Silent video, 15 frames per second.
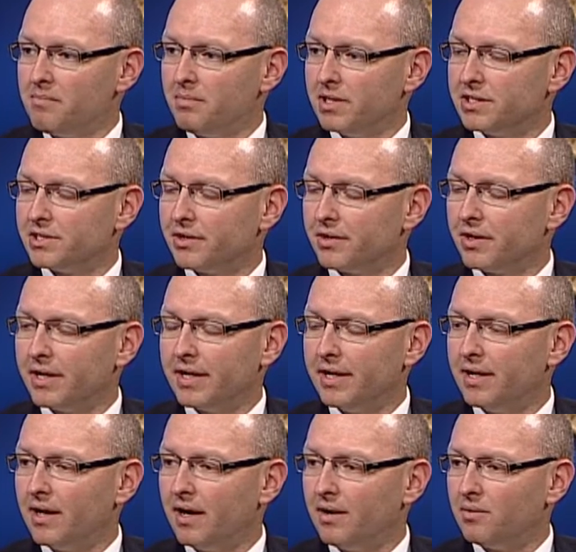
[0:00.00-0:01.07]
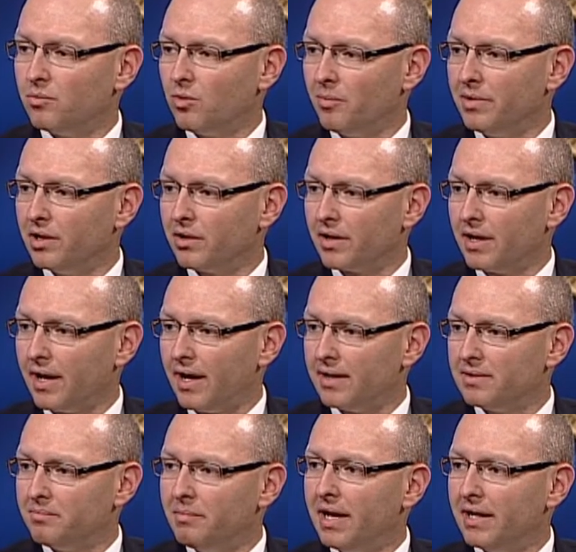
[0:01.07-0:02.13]
but certainly we'll be looking
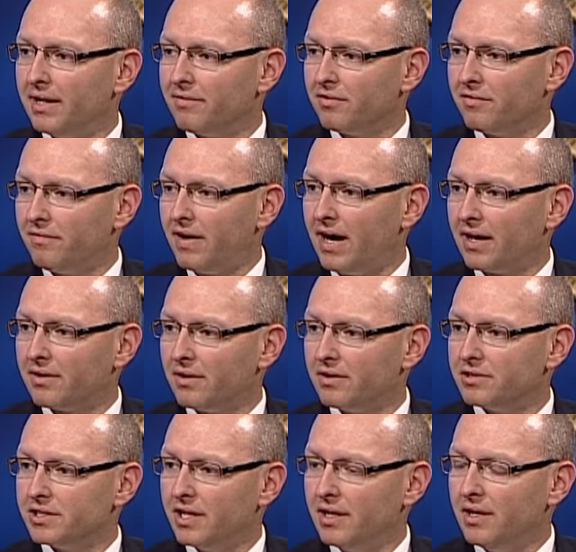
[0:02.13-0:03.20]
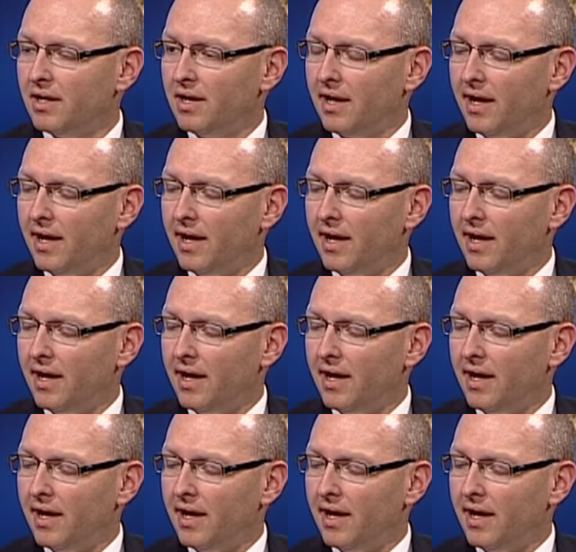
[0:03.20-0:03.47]
at many different factors, and